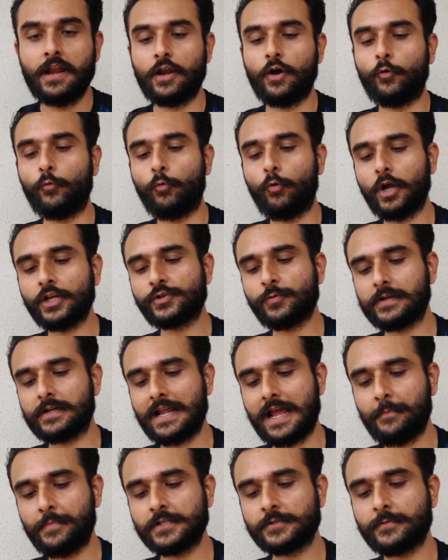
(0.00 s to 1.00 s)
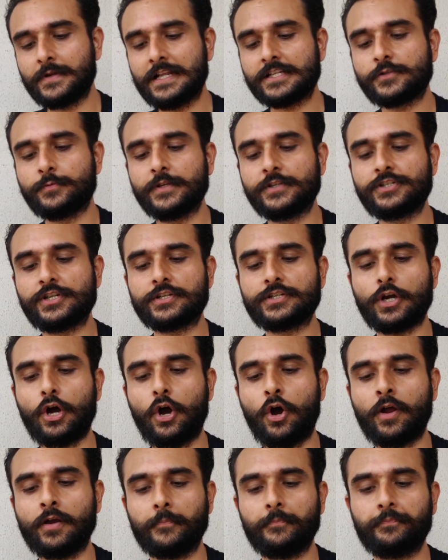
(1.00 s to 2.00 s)
Now watch what happens when I switch it
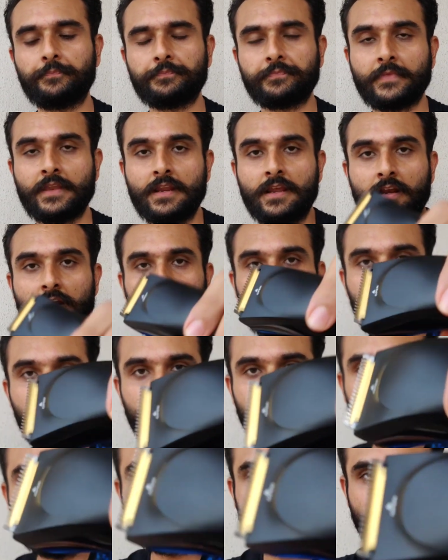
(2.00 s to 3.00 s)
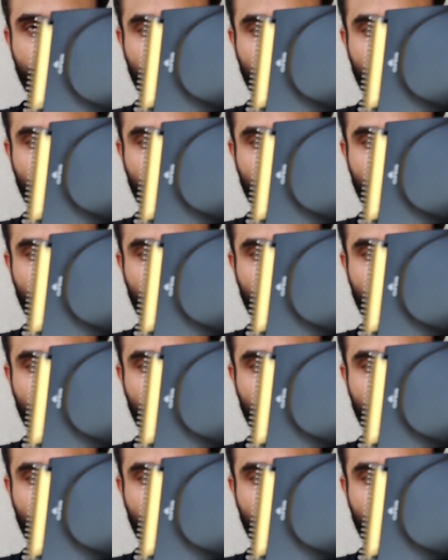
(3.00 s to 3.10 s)
on. This